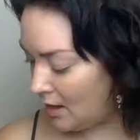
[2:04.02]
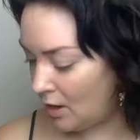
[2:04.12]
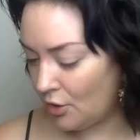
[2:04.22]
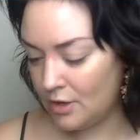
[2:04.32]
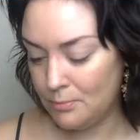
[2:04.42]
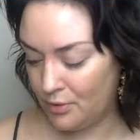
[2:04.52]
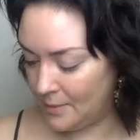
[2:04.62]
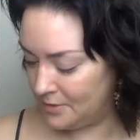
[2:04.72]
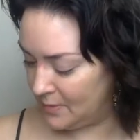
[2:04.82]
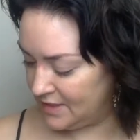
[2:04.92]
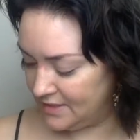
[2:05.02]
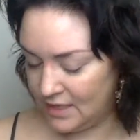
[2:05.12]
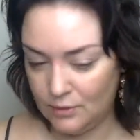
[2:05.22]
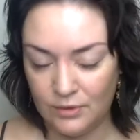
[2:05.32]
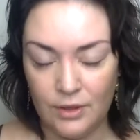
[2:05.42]
I already prepped my
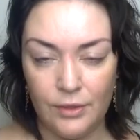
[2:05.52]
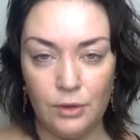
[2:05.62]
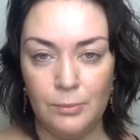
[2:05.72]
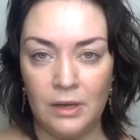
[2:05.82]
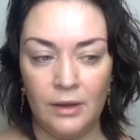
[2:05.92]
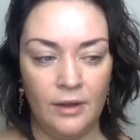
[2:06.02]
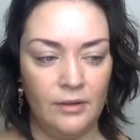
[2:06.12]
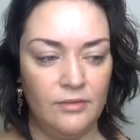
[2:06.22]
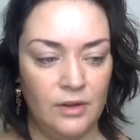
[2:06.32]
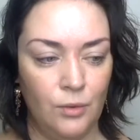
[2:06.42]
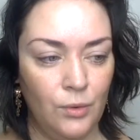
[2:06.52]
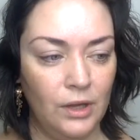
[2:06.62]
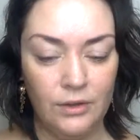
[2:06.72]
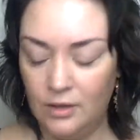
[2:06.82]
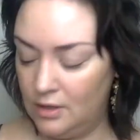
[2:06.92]
skin with a little bit of an
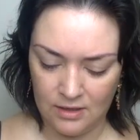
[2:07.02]
oil.